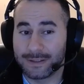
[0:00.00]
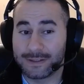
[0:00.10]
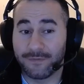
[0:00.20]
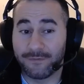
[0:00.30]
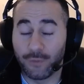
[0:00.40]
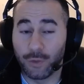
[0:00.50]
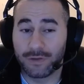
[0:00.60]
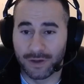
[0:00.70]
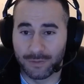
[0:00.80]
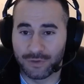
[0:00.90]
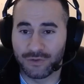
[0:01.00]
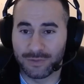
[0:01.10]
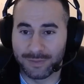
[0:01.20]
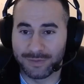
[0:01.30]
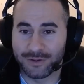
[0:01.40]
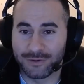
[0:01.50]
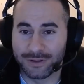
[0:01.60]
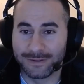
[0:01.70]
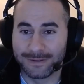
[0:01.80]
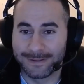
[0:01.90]
This is the fourth time we talk about
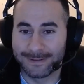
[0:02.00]
Bitcoin.